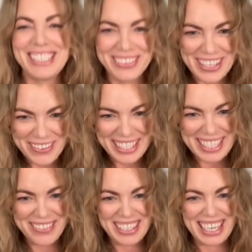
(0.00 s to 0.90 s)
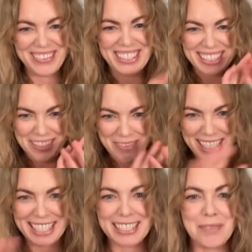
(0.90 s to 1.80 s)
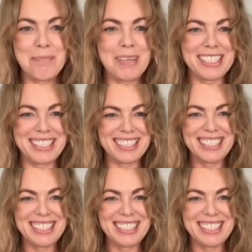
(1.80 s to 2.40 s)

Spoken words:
We were never lovers. He'd been like the best